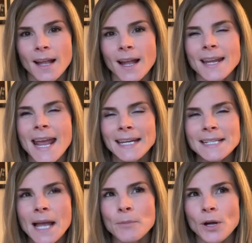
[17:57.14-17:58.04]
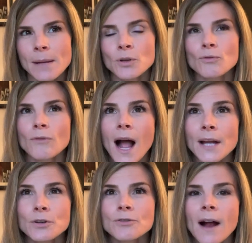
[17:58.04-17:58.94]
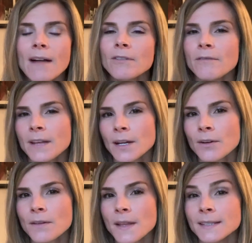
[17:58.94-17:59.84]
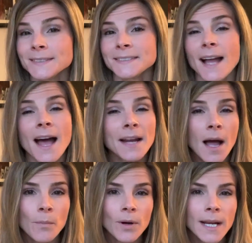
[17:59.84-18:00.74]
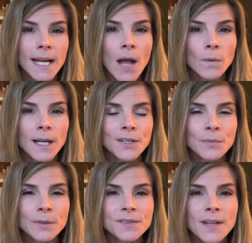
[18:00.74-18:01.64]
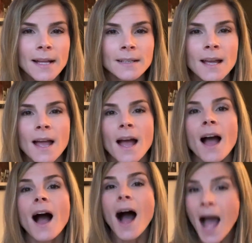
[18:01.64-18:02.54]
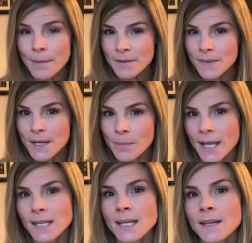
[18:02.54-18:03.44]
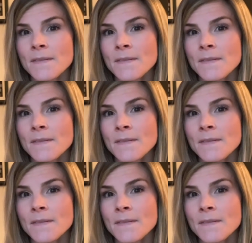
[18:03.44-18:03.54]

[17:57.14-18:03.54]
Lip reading: And anytime you're able to ride or drive a vehicle that is not operating at 100%, I'm of the opinion